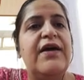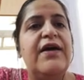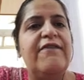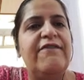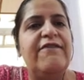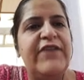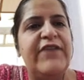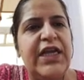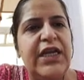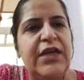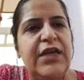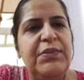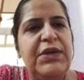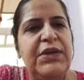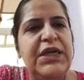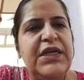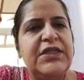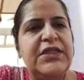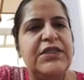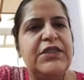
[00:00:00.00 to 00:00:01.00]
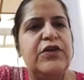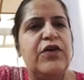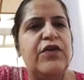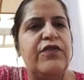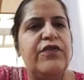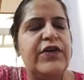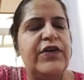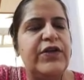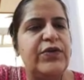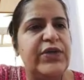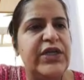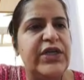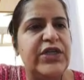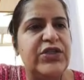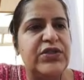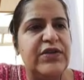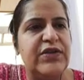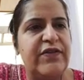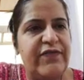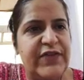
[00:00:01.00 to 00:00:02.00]
Availability of
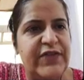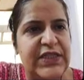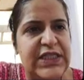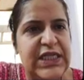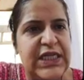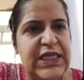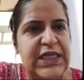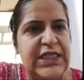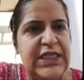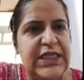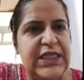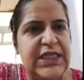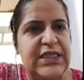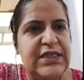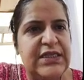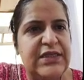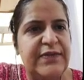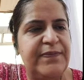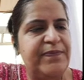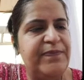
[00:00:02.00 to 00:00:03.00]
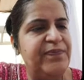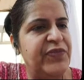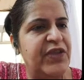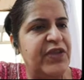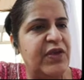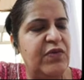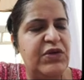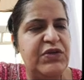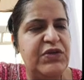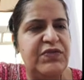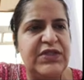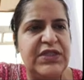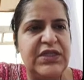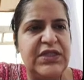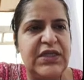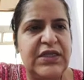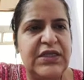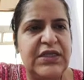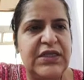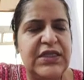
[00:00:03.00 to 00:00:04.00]
educational facilities, what
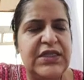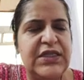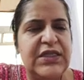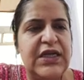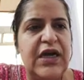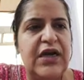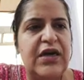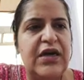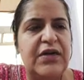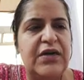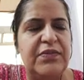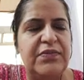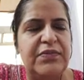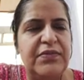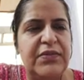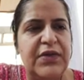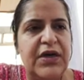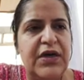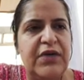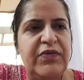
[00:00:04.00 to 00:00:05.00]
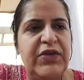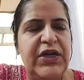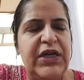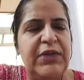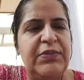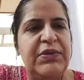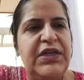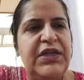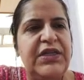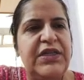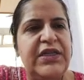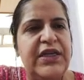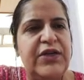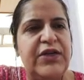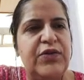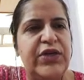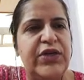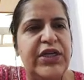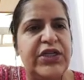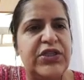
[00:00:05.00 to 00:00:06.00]
facilities are available in the
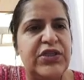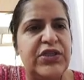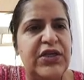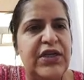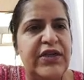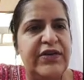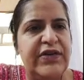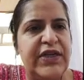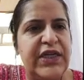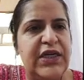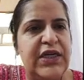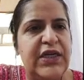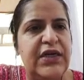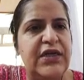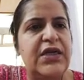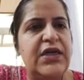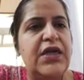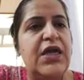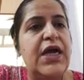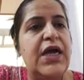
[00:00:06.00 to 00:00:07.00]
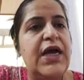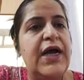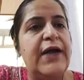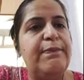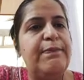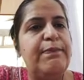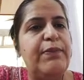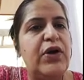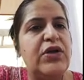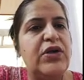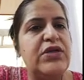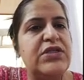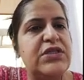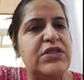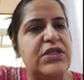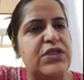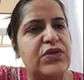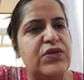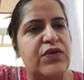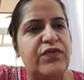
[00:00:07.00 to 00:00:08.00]
educational arena, and
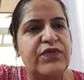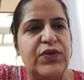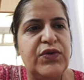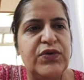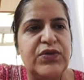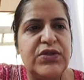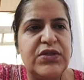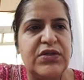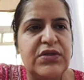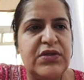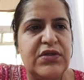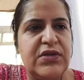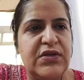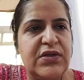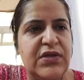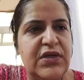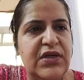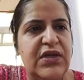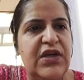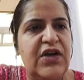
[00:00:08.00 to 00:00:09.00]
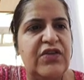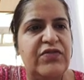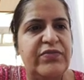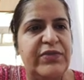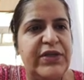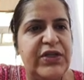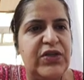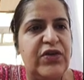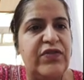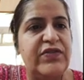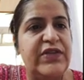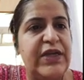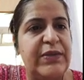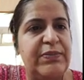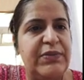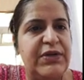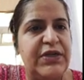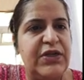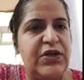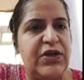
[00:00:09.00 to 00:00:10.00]
policies of those government, of
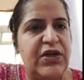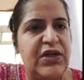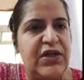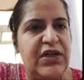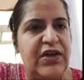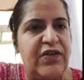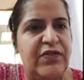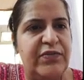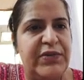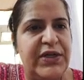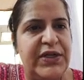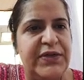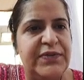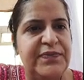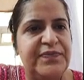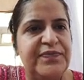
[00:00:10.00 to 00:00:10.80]
that particular government.